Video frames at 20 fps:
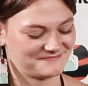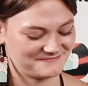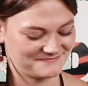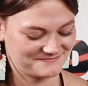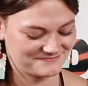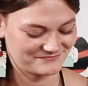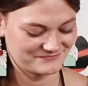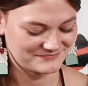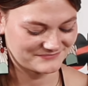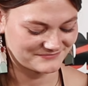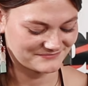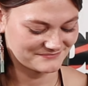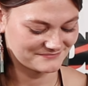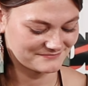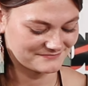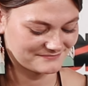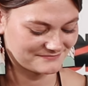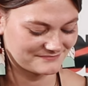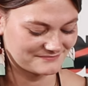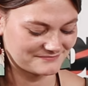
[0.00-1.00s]

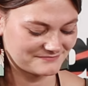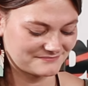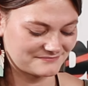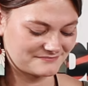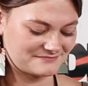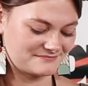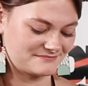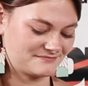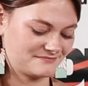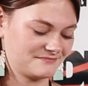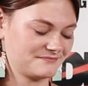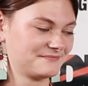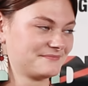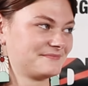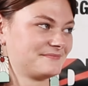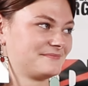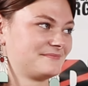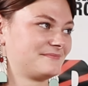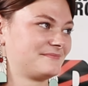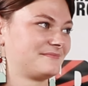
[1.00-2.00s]

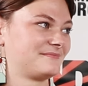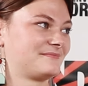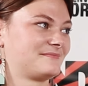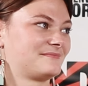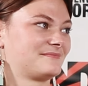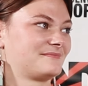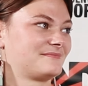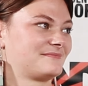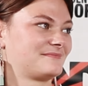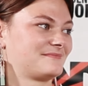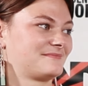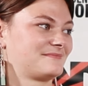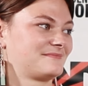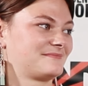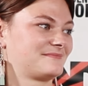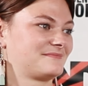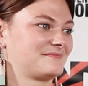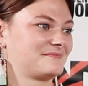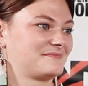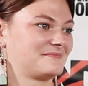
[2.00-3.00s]

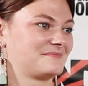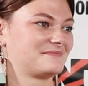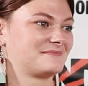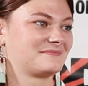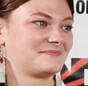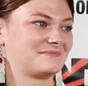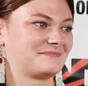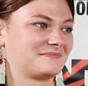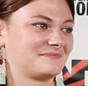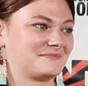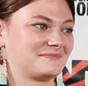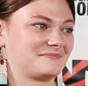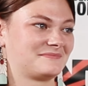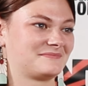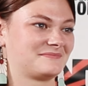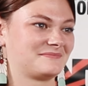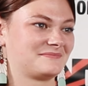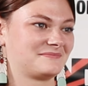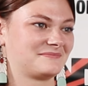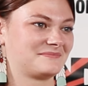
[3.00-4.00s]

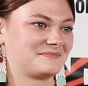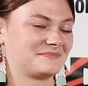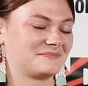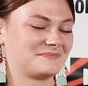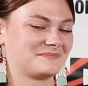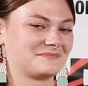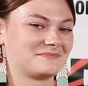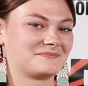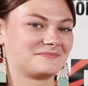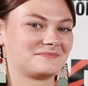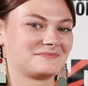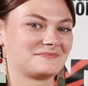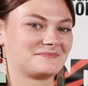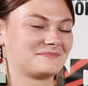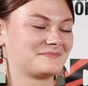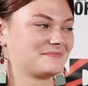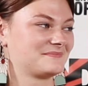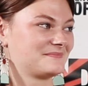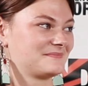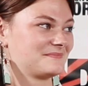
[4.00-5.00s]

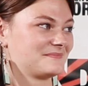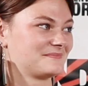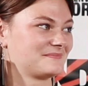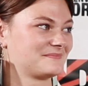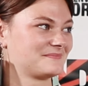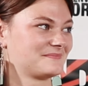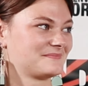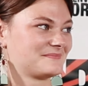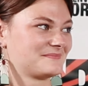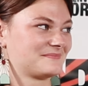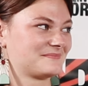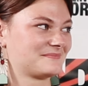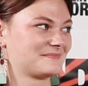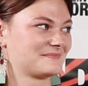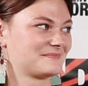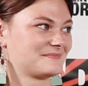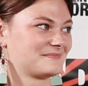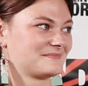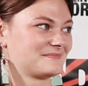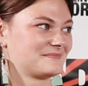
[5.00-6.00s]

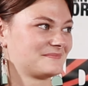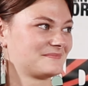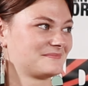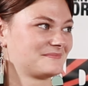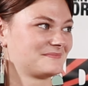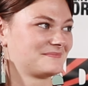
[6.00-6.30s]
This person isn't speaking.